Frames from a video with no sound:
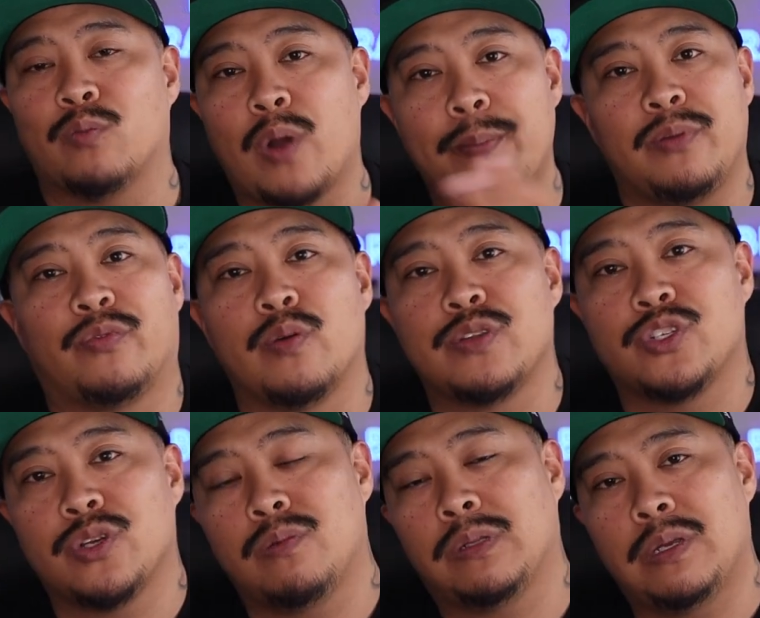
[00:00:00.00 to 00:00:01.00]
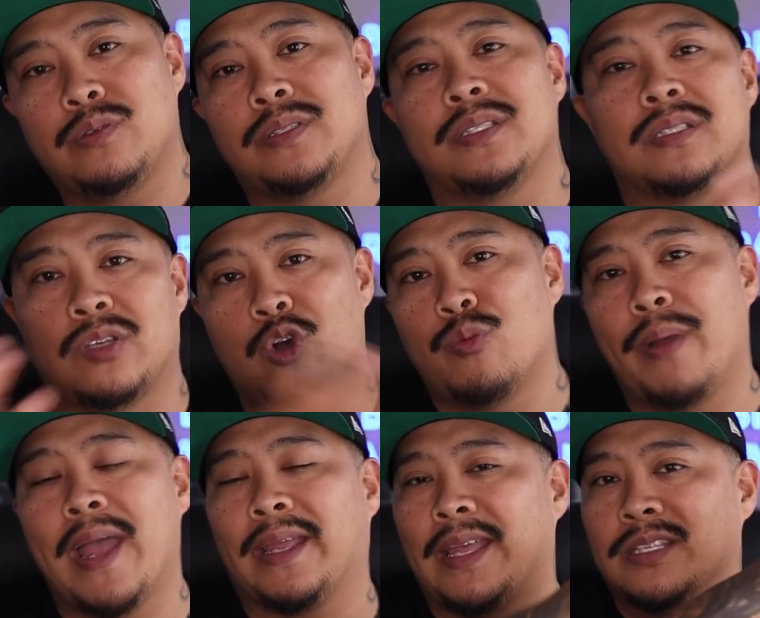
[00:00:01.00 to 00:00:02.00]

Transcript: Right before the show closes, go back